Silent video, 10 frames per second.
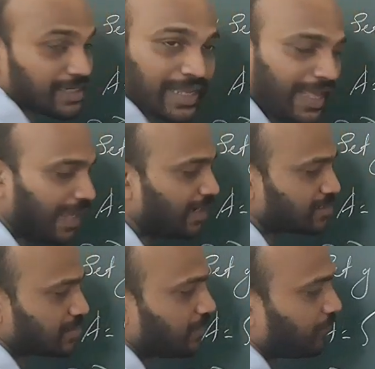set A
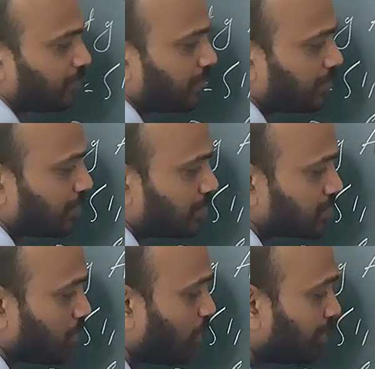itself.
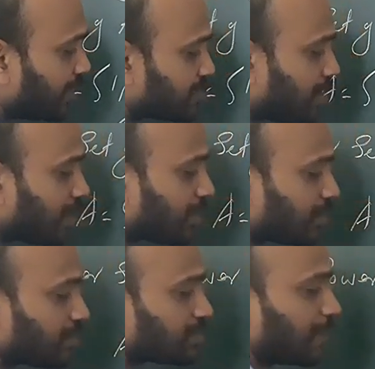So all these
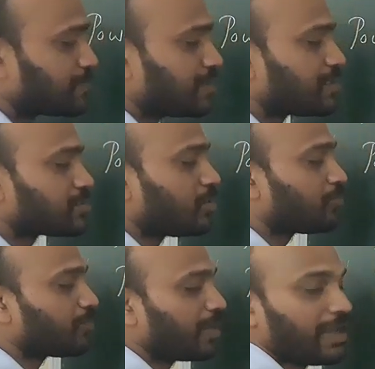are subsets
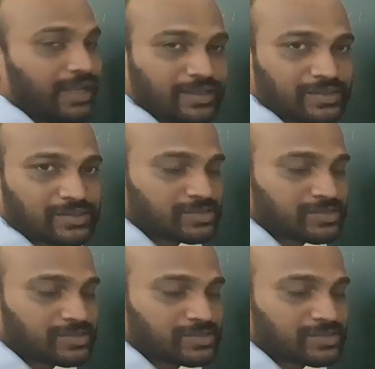of A.